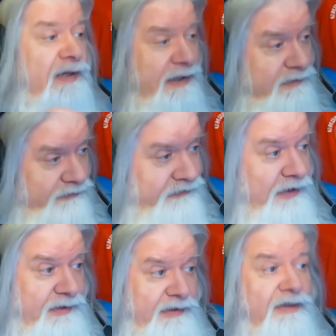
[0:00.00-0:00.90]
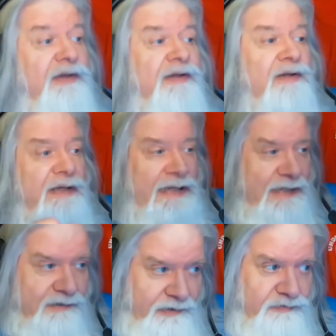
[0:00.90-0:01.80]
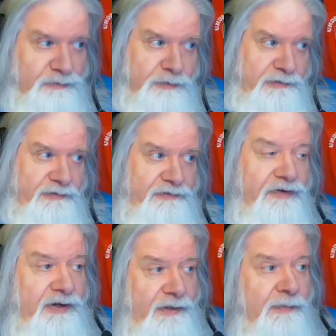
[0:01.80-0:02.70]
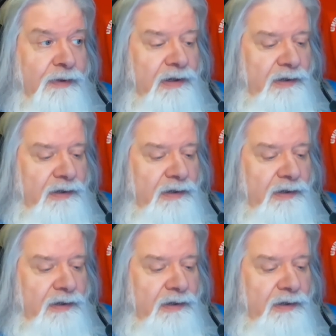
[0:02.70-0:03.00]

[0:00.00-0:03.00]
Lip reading: in-setting, in Netheril at the time,